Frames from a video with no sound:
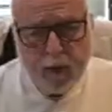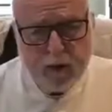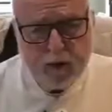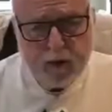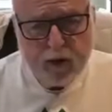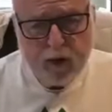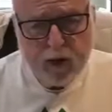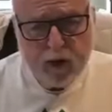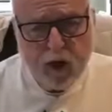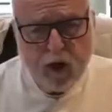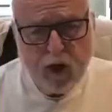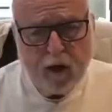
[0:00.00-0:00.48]

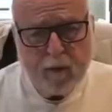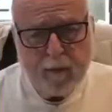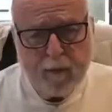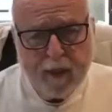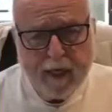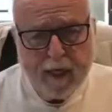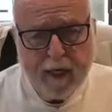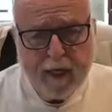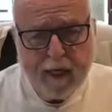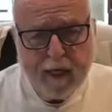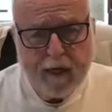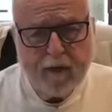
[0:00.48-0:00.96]
job
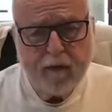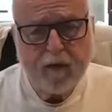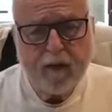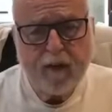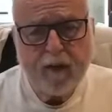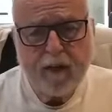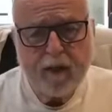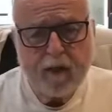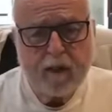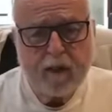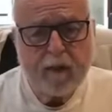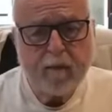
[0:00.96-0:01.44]
given
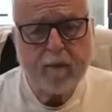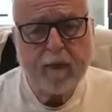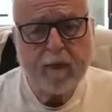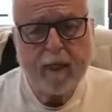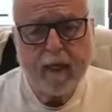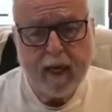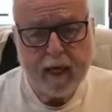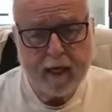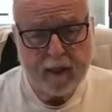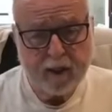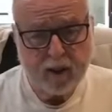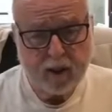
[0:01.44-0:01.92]
the
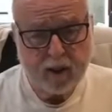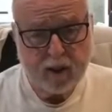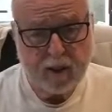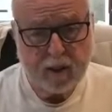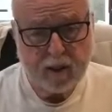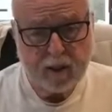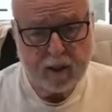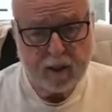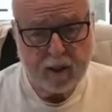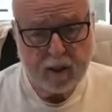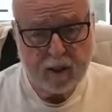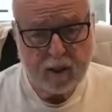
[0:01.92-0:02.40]

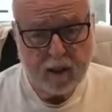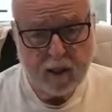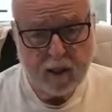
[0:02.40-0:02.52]
limitations.